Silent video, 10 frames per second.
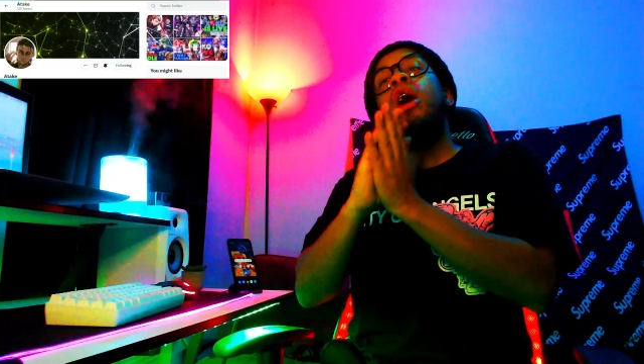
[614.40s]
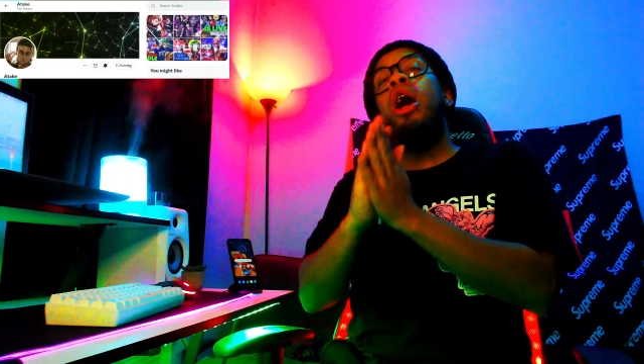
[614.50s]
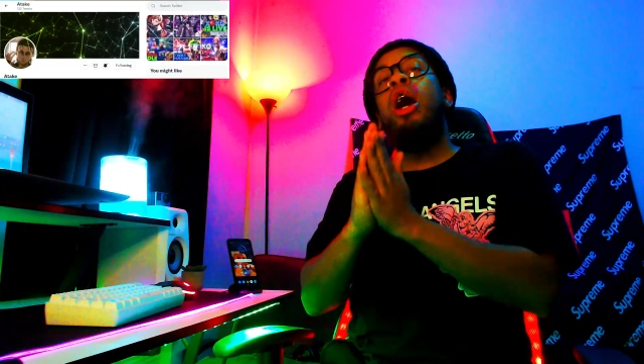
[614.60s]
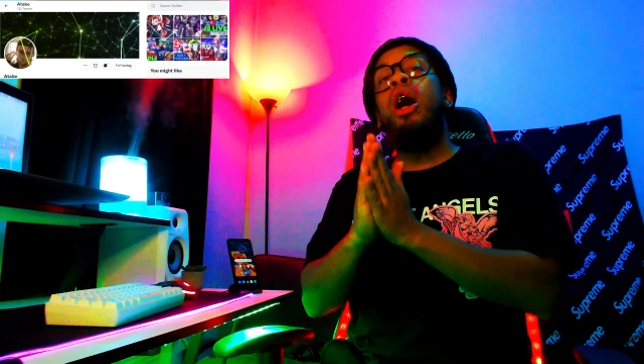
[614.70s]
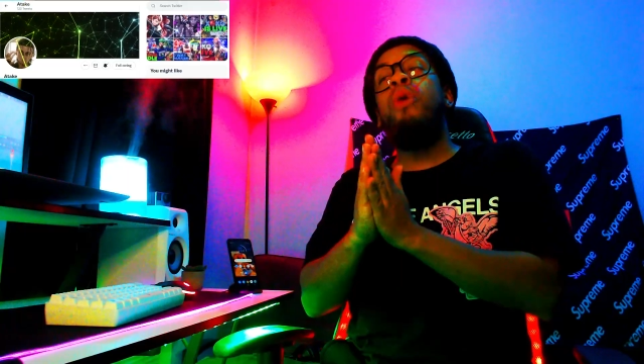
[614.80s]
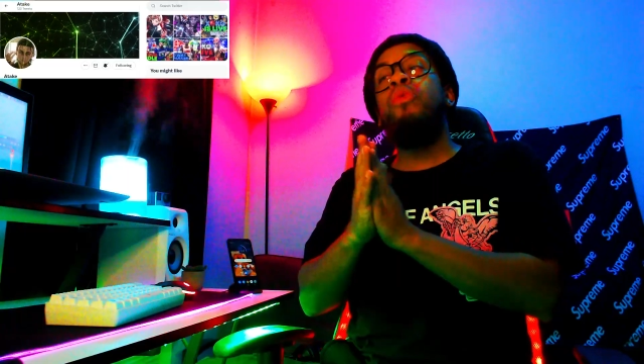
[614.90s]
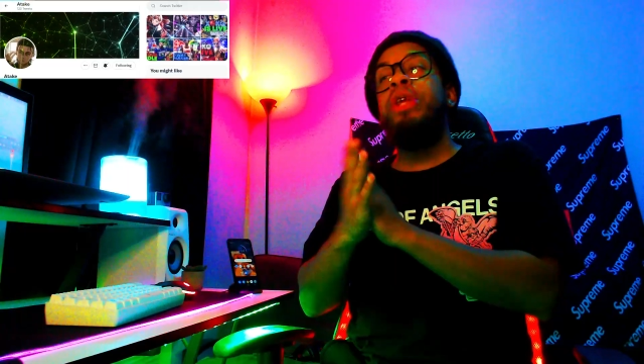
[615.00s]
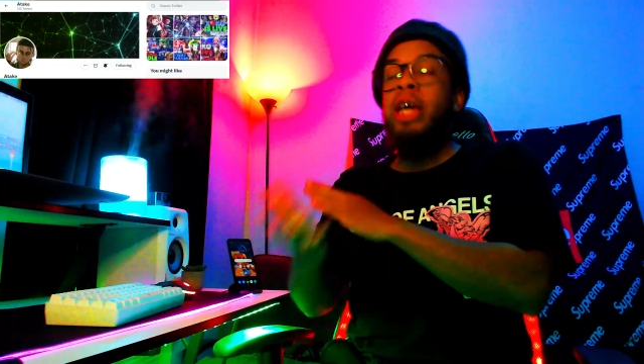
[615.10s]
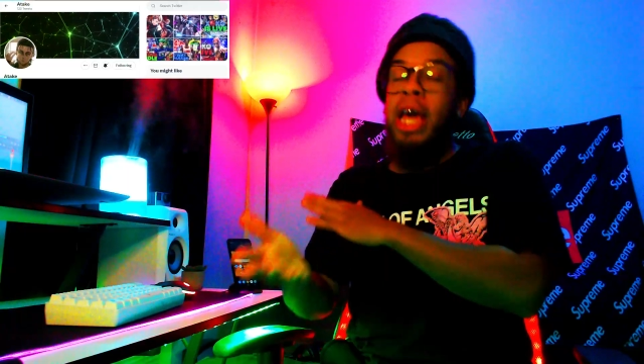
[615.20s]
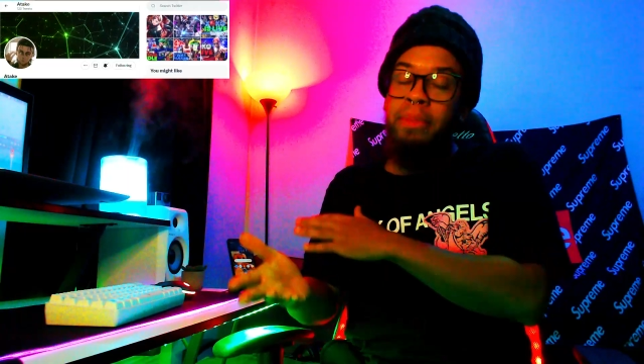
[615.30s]
um, when
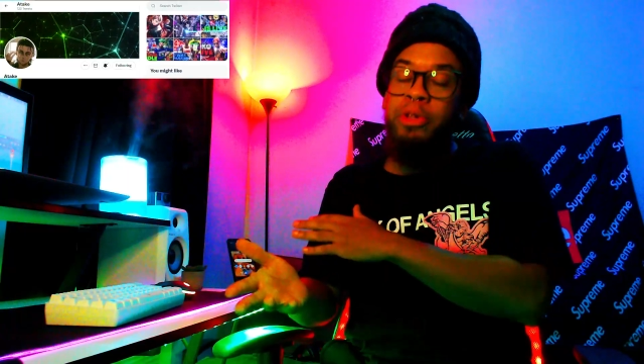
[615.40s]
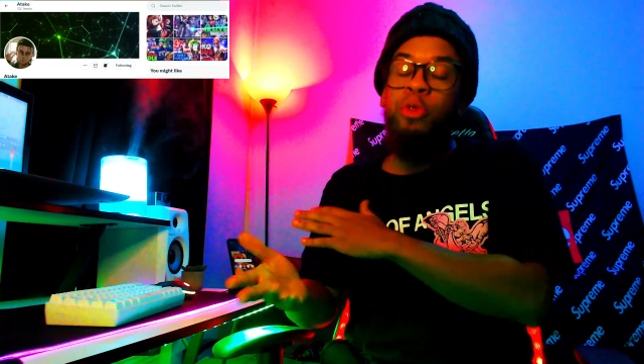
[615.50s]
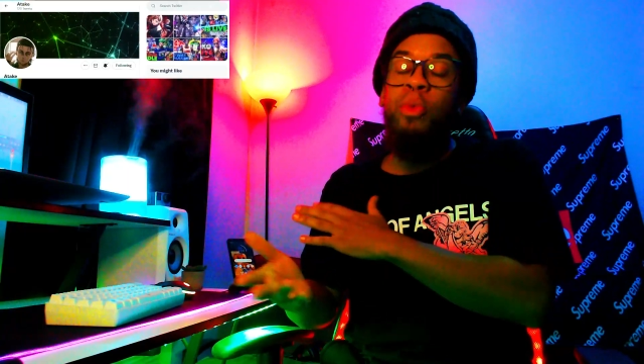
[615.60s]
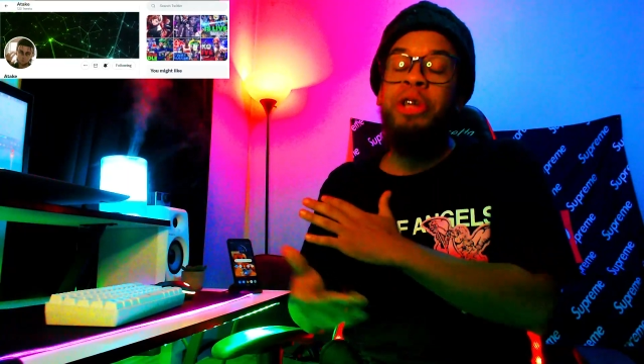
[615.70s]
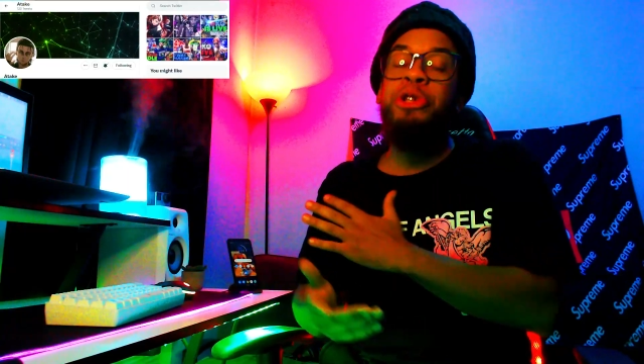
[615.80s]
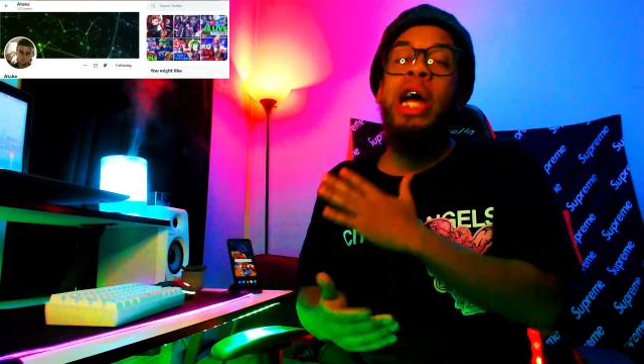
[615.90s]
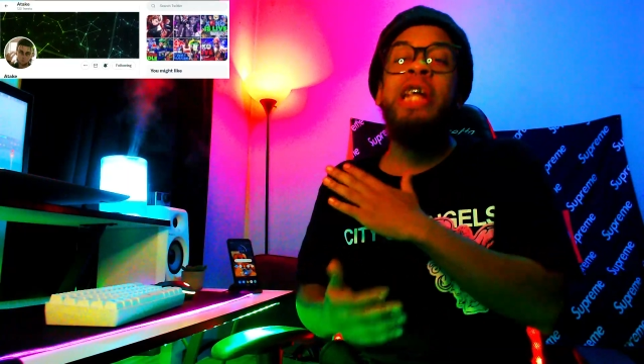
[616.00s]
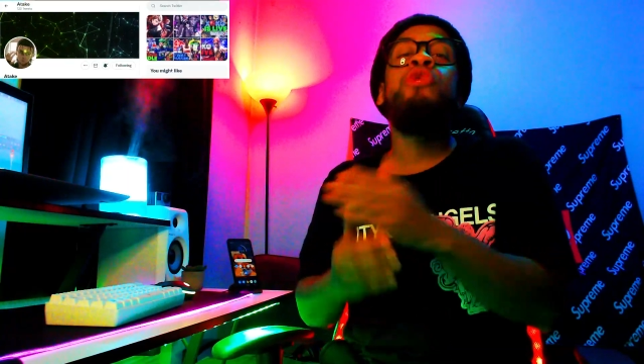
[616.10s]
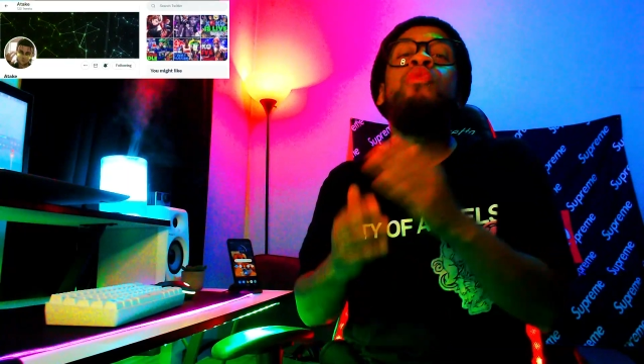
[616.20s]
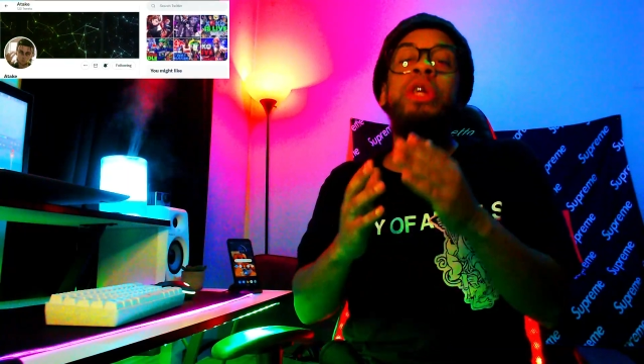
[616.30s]
it came to the wager, I
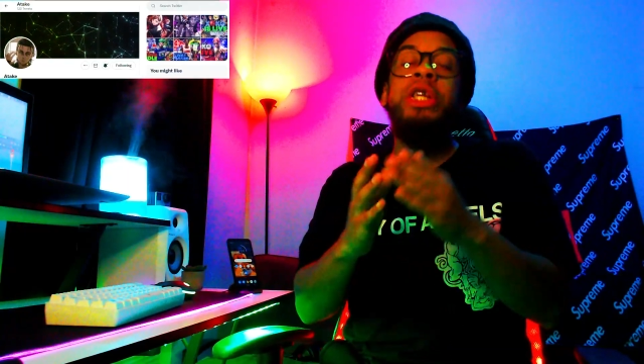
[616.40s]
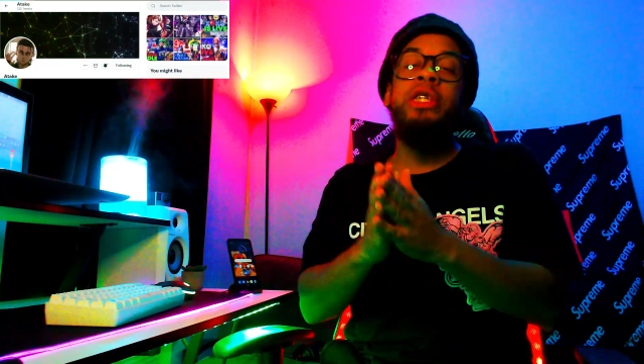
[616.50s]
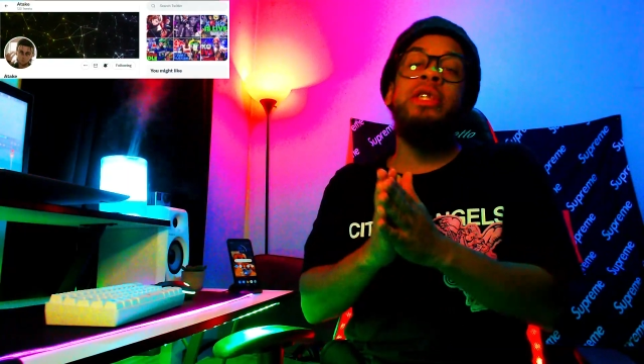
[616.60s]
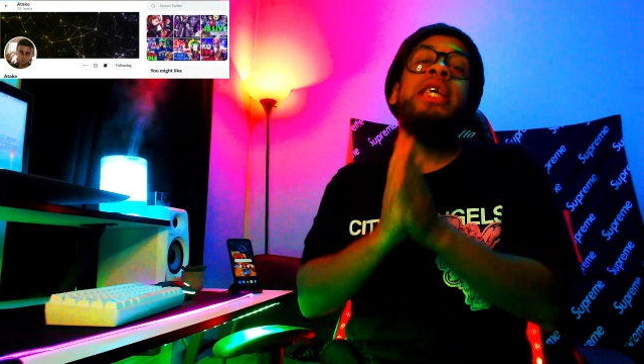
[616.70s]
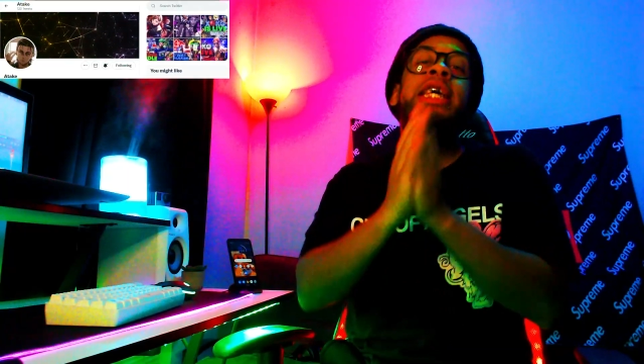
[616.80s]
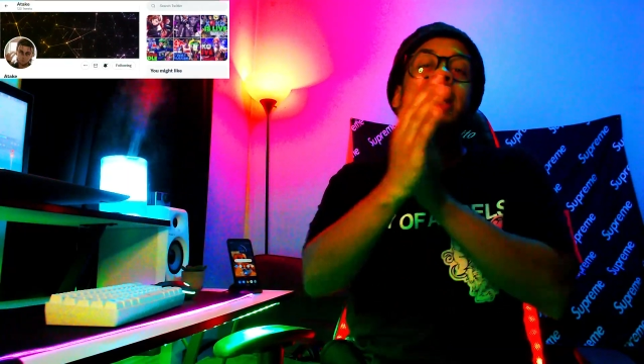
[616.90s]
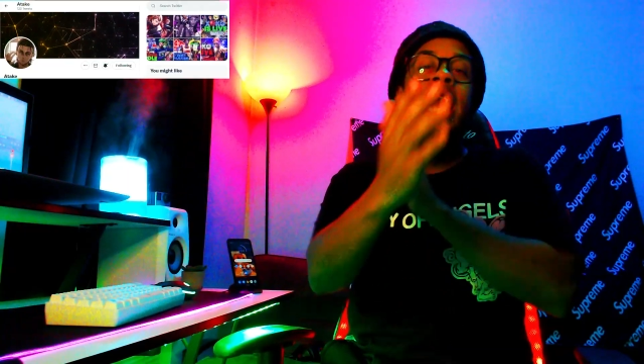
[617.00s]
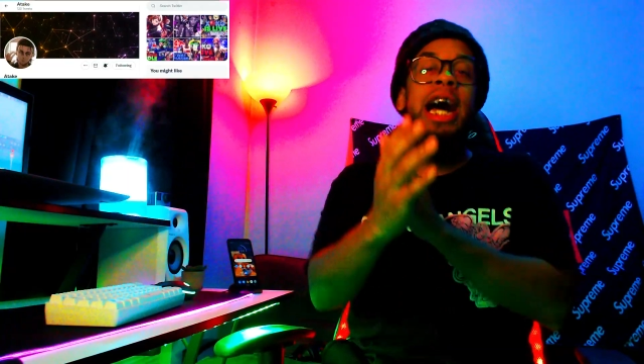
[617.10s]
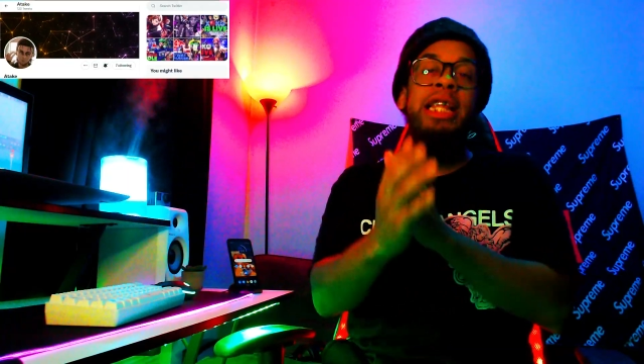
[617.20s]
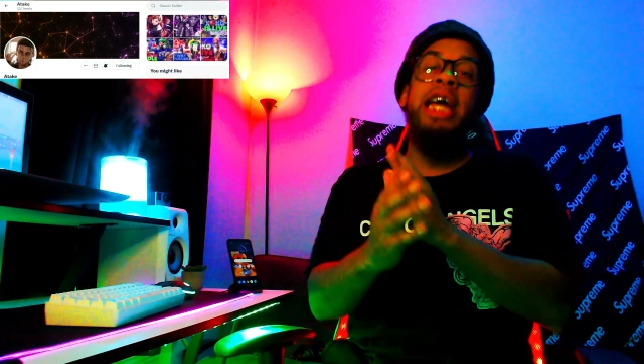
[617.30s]
just wanted to take the
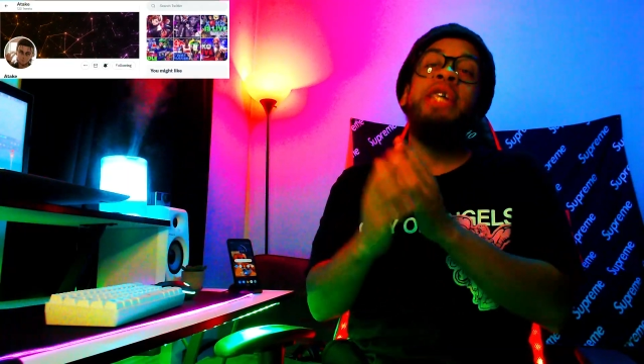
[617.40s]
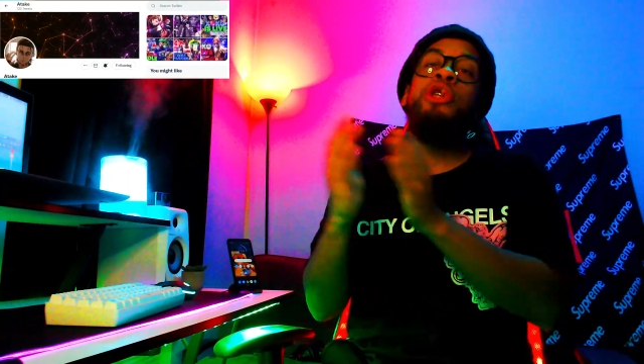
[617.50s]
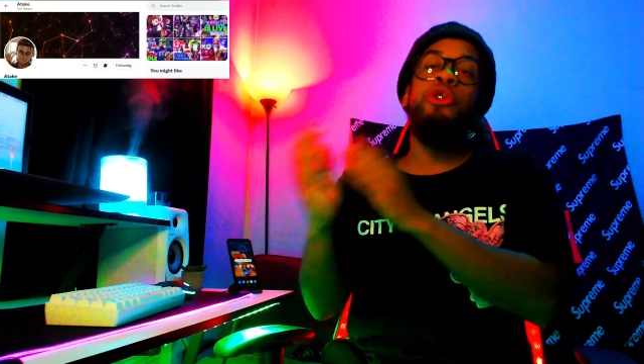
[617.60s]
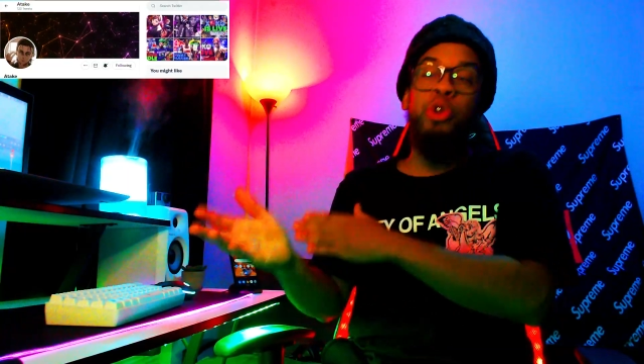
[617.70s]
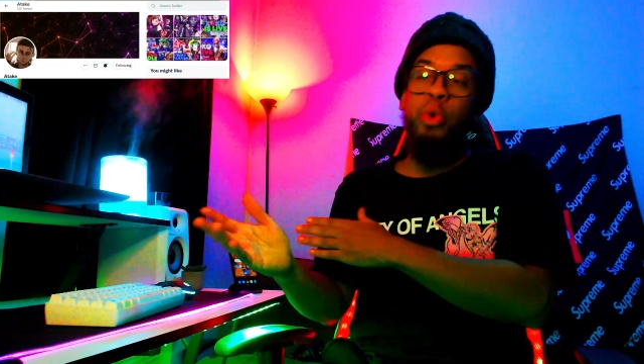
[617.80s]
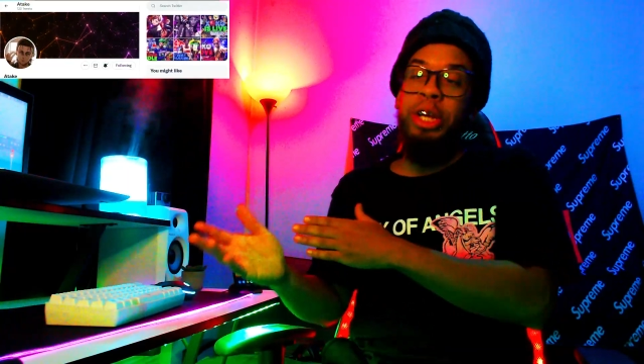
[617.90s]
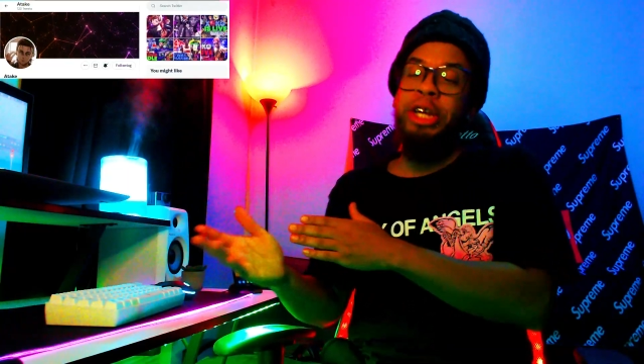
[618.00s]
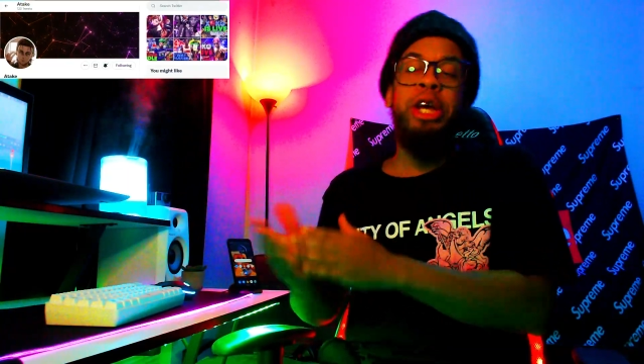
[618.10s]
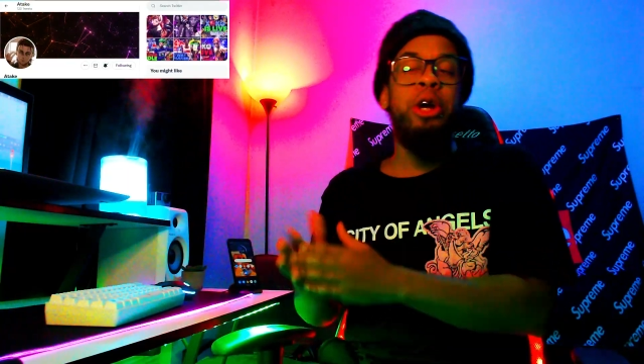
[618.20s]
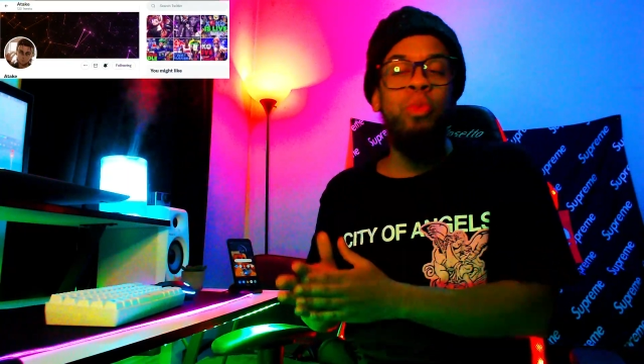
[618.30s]
highlights and throw it in there.